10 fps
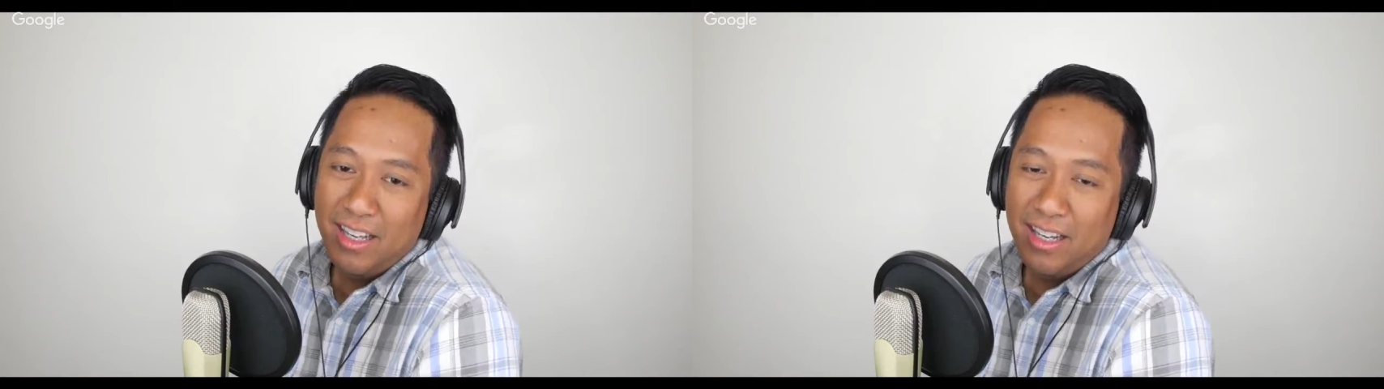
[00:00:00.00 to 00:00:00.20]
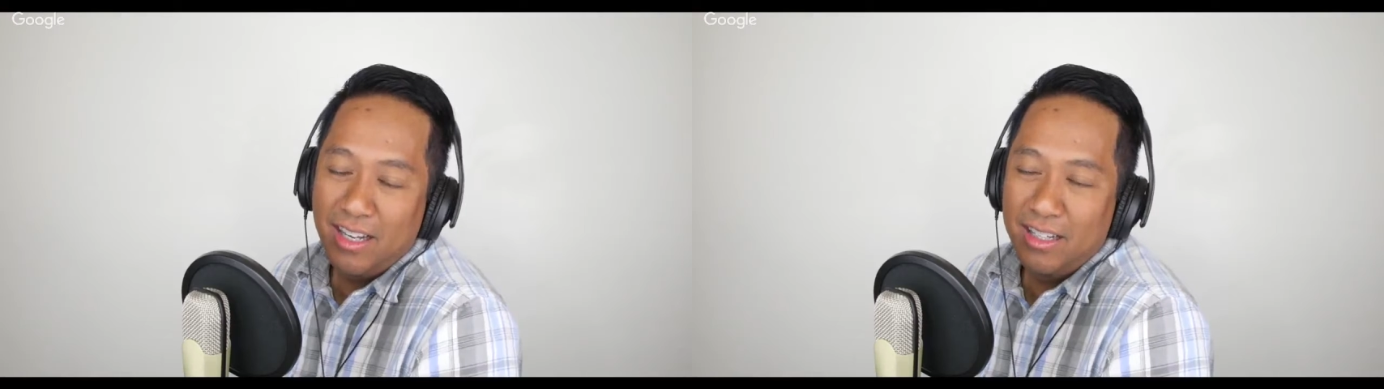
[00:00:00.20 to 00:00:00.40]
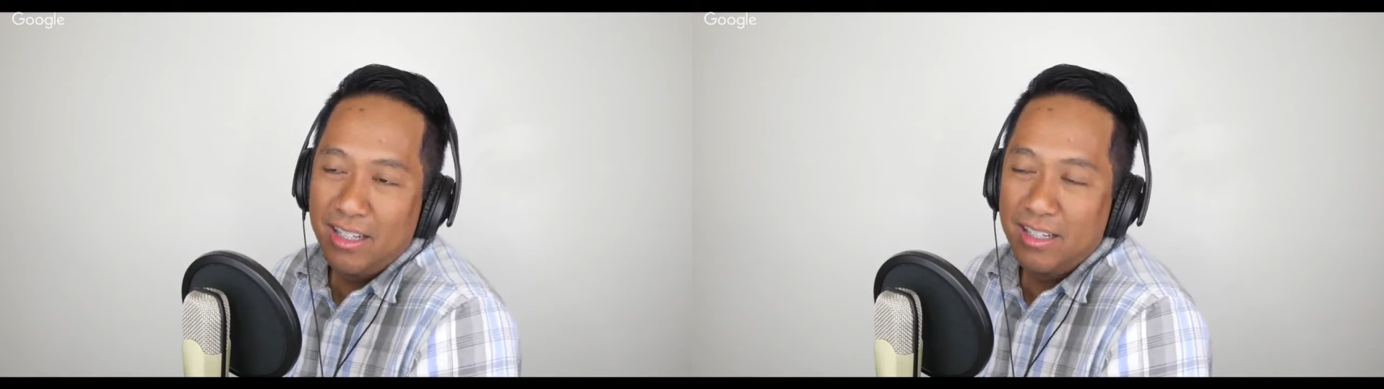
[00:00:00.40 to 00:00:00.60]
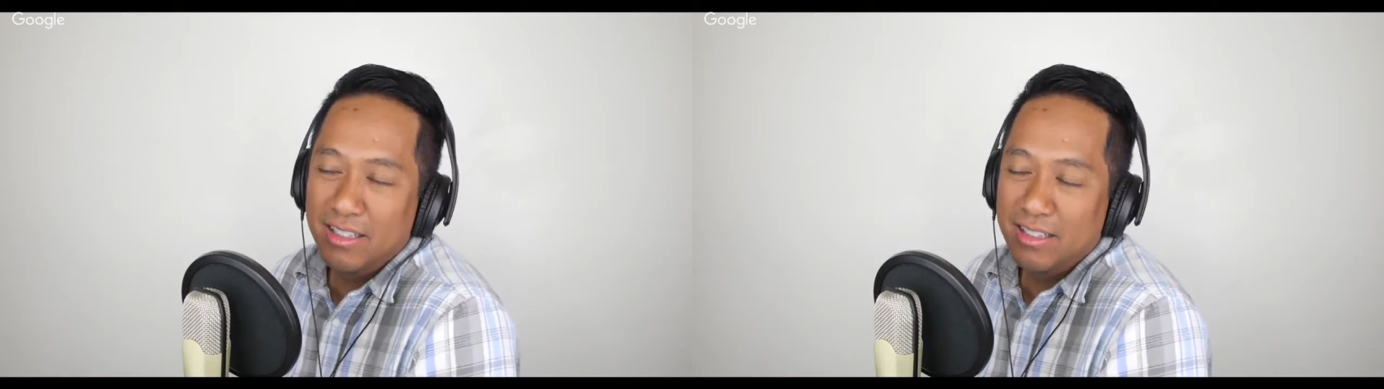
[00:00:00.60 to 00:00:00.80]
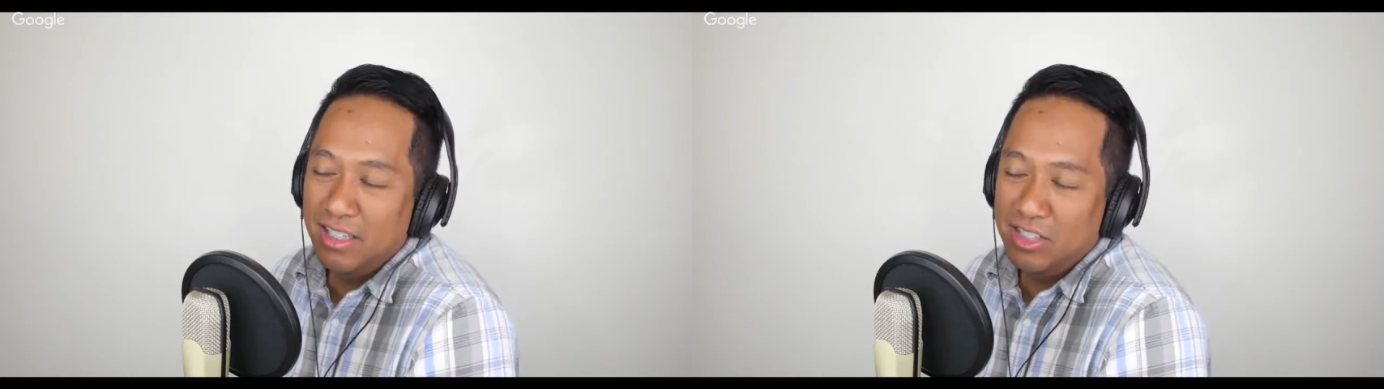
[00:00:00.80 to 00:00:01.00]

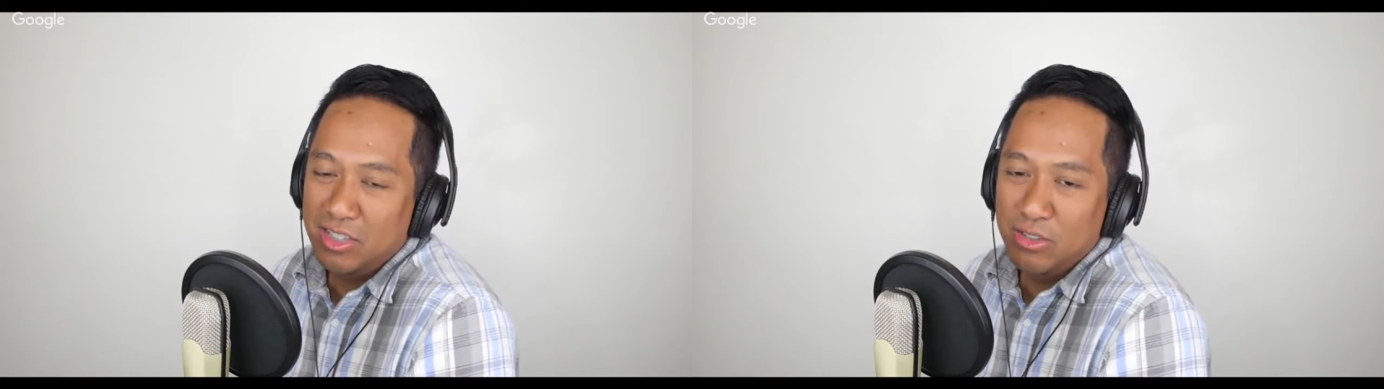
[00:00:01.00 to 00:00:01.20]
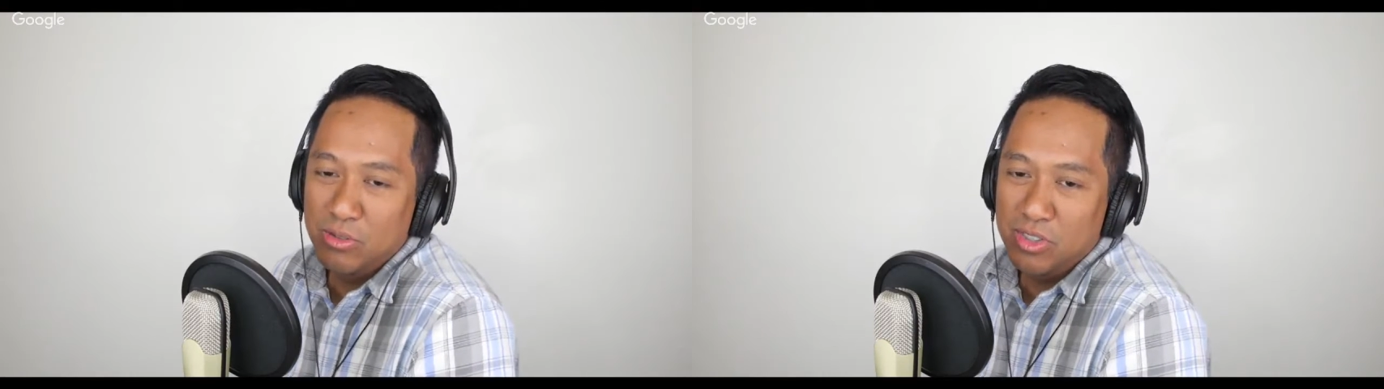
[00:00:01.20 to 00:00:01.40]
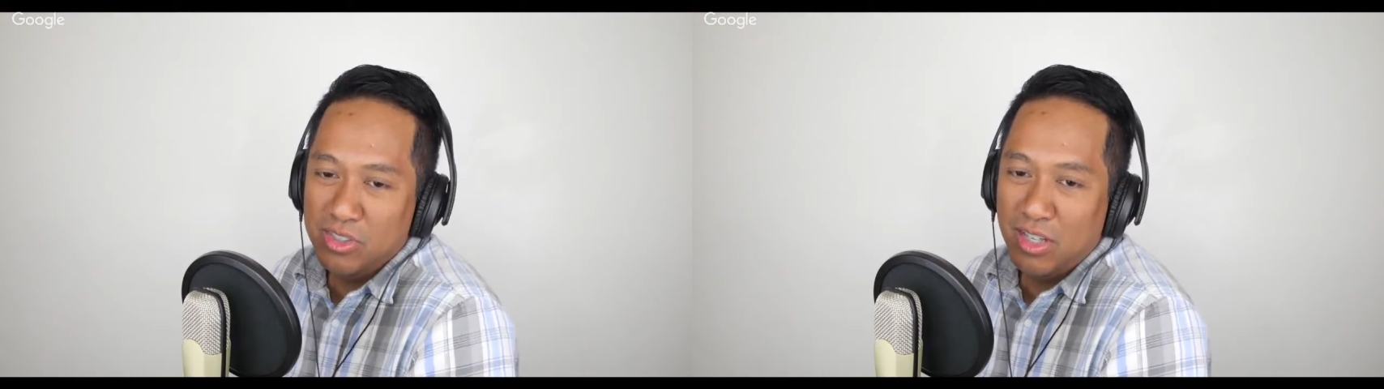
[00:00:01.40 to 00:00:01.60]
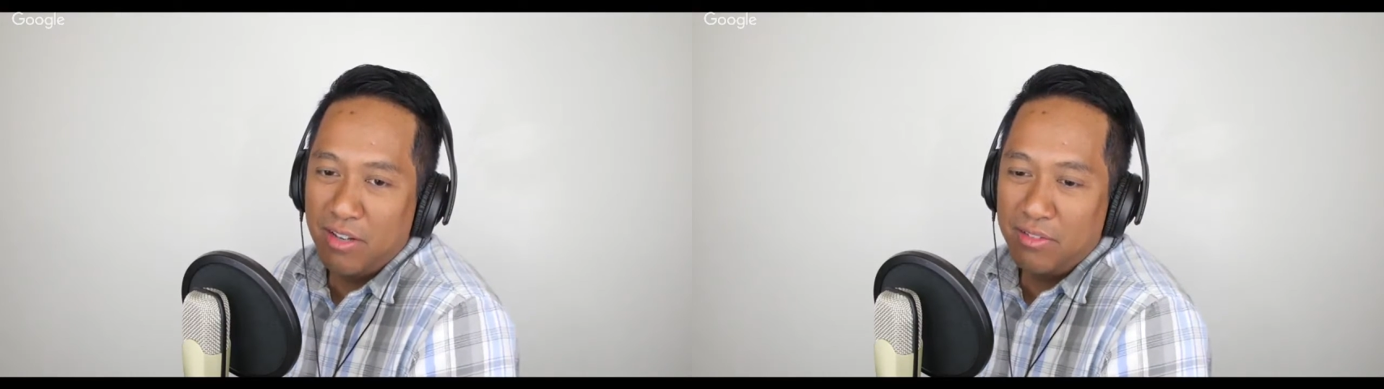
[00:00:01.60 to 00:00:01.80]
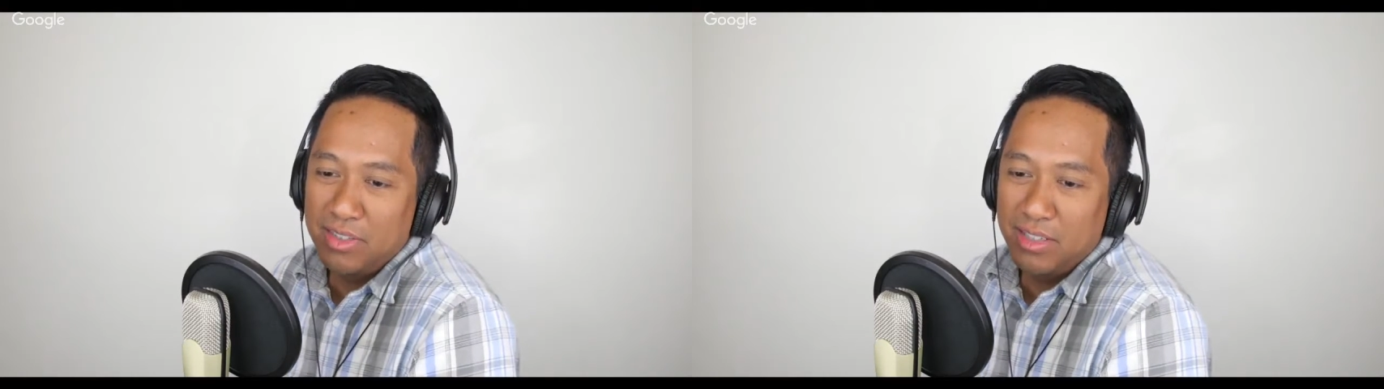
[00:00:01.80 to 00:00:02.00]
it just loses
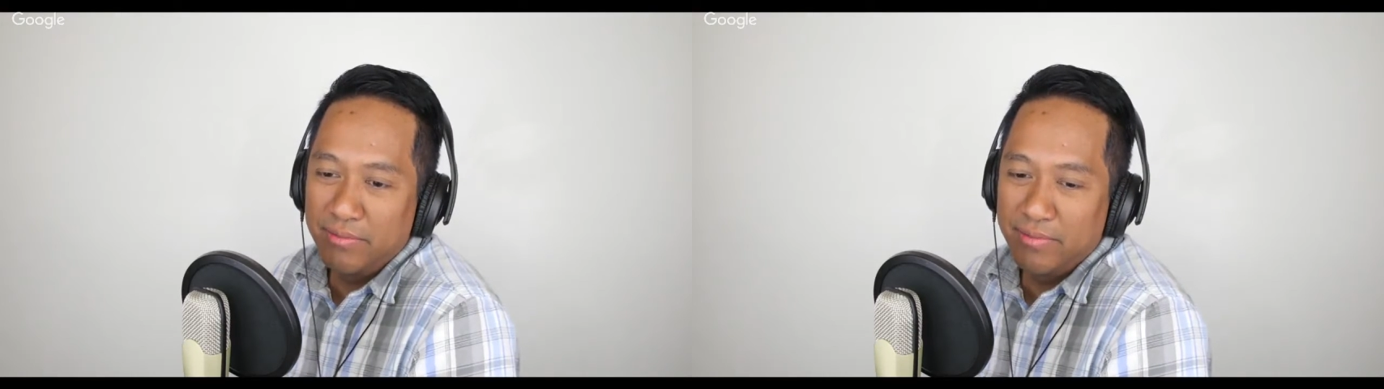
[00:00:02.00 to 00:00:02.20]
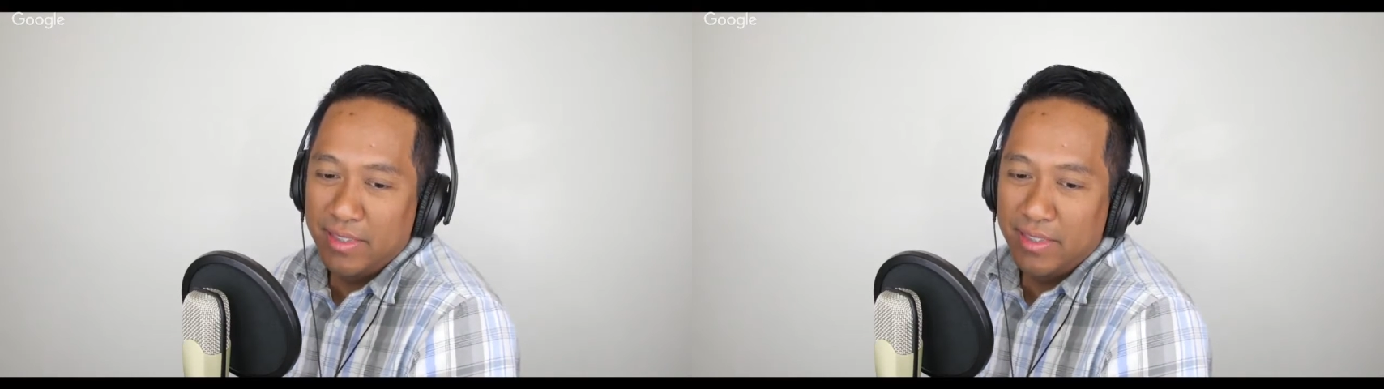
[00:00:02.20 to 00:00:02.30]
novelty.